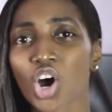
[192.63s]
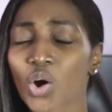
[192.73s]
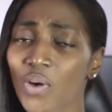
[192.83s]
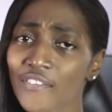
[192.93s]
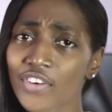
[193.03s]

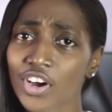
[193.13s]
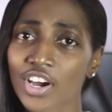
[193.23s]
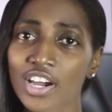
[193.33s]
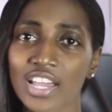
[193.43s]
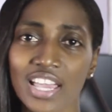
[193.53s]

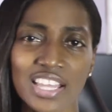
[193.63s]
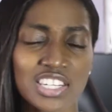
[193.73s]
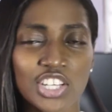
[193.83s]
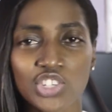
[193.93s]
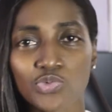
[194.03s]
However, it
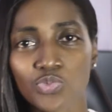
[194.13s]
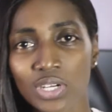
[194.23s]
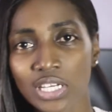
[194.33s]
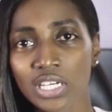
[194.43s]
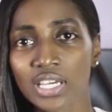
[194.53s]
doesn't
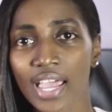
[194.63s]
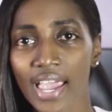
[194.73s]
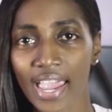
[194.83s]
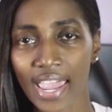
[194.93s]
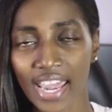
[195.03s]
really
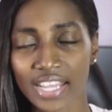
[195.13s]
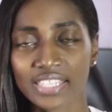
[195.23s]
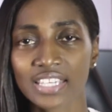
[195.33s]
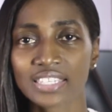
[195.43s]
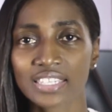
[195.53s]

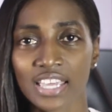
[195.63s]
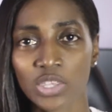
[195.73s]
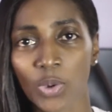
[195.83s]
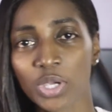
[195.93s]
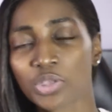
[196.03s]
edit it in
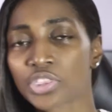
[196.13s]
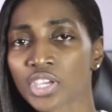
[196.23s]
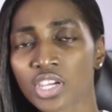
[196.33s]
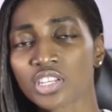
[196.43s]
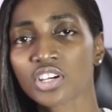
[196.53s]
the way you
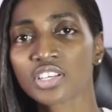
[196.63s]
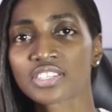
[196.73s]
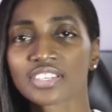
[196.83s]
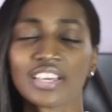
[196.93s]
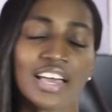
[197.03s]
think it does.